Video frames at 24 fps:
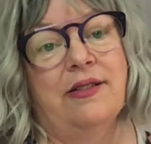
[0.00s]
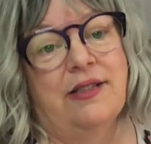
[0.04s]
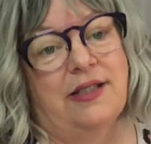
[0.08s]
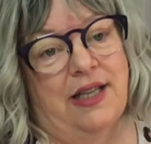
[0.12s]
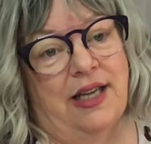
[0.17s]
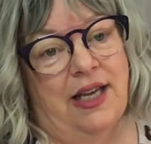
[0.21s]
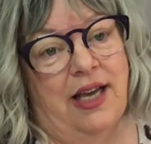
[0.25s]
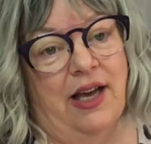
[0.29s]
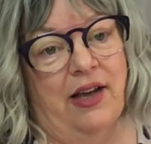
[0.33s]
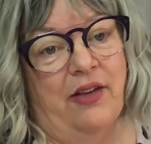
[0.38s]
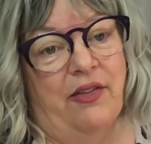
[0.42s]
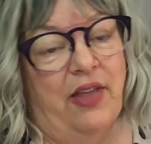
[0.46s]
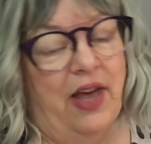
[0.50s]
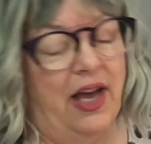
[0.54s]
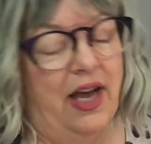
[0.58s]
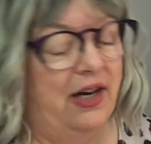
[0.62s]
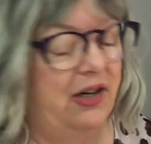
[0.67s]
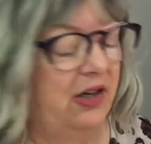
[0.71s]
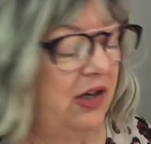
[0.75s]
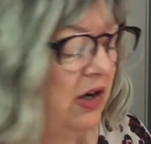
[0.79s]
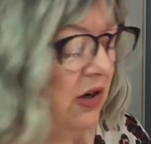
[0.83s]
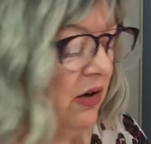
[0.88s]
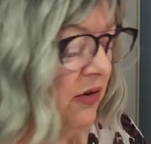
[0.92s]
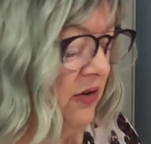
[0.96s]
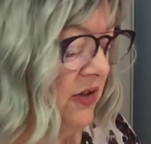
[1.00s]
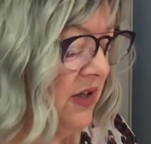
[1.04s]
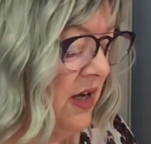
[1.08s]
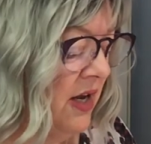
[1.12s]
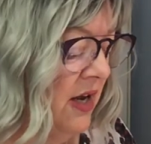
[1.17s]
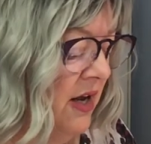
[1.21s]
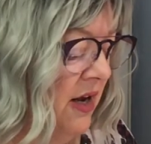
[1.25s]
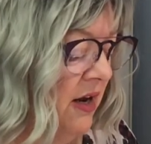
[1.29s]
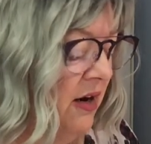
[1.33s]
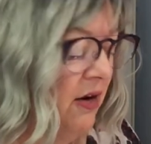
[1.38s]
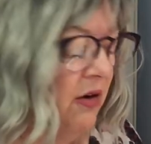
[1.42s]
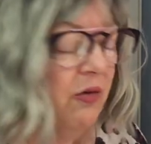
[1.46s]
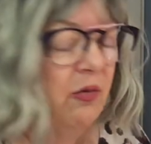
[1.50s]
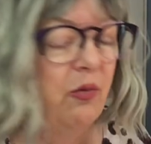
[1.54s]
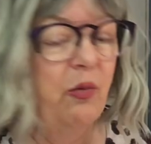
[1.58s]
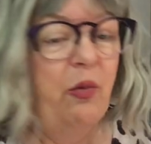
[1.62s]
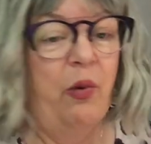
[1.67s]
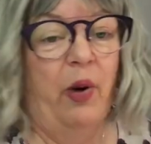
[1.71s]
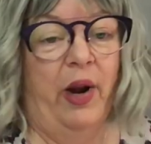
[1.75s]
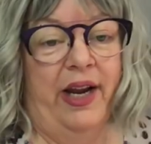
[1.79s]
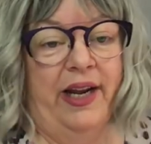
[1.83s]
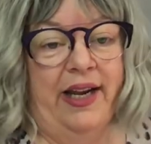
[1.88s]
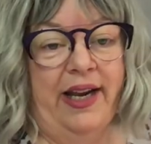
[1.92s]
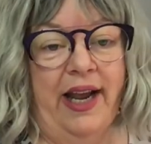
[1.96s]
See how that goes.
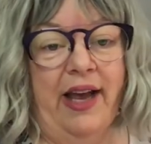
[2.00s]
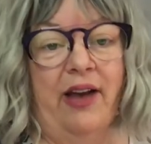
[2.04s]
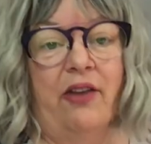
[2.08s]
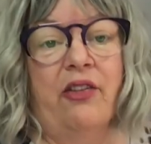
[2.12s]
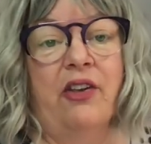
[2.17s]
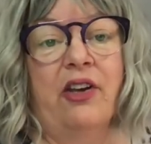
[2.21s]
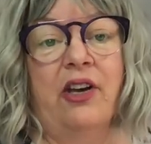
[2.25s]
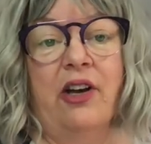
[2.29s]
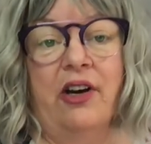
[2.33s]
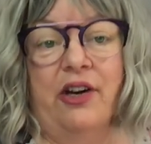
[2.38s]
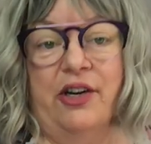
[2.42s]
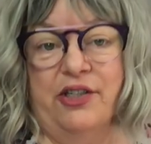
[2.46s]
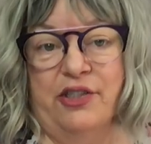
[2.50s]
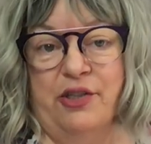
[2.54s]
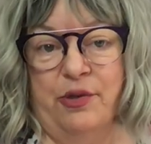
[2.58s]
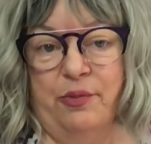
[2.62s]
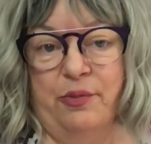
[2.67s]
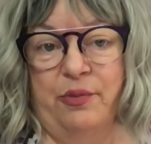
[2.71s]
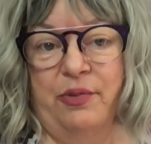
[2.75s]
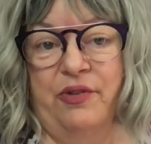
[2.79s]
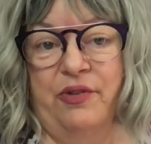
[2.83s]
Right now, the cards are